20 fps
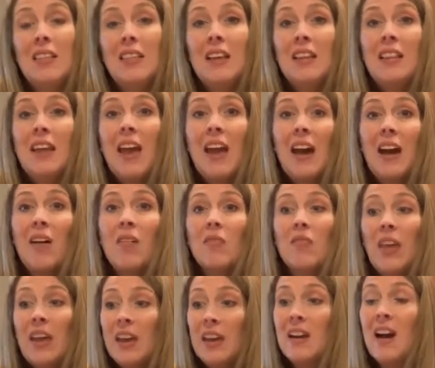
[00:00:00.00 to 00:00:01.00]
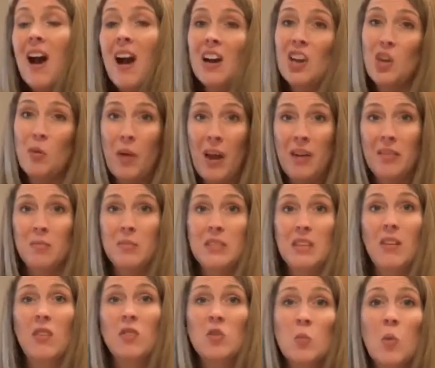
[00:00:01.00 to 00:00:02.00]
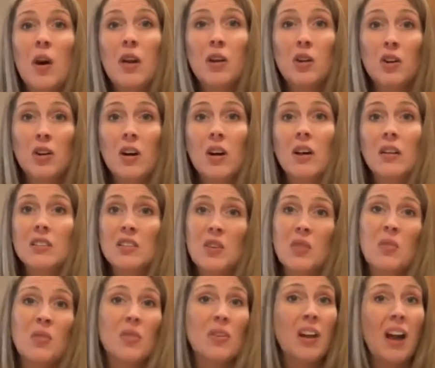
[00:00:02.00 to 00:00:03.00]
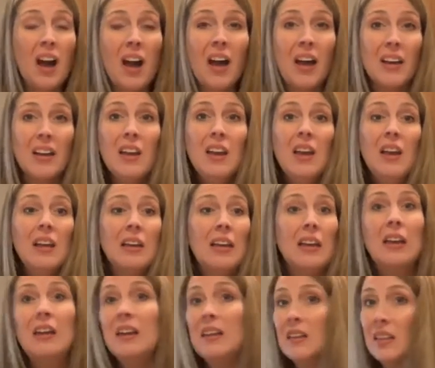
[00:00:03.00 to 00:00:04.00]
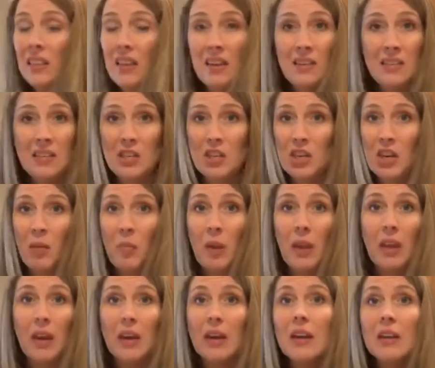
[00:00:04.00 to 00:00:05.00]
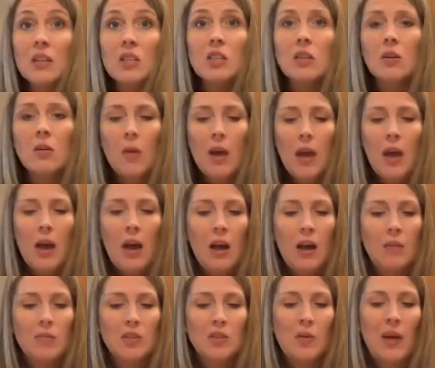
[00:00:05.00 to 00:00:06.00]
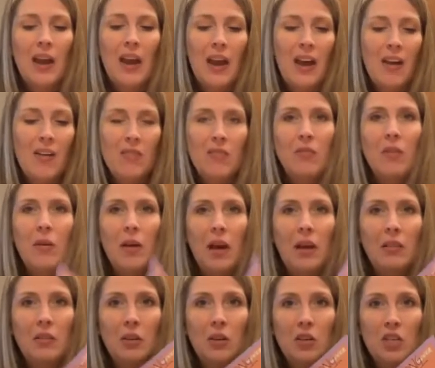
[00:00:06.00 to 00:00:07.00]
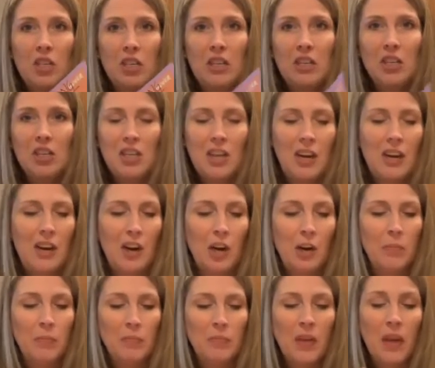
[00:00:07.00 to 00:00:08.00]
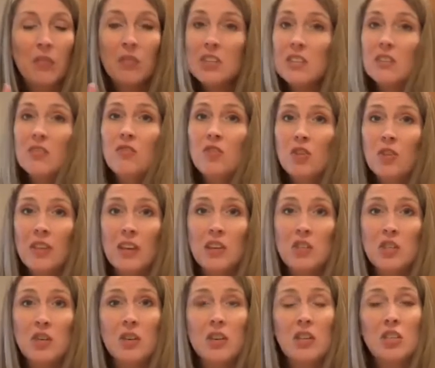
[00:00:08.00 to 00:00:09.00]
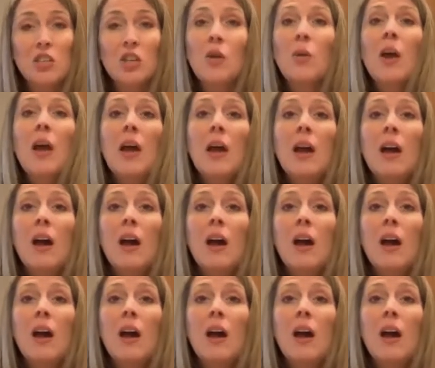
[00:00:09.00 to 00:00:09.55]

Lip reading: then they can occupy themselves while you're gone, so they're not getting into things they shouldn't be getting into. So I have a little cheat sheet here of just a few things you can do.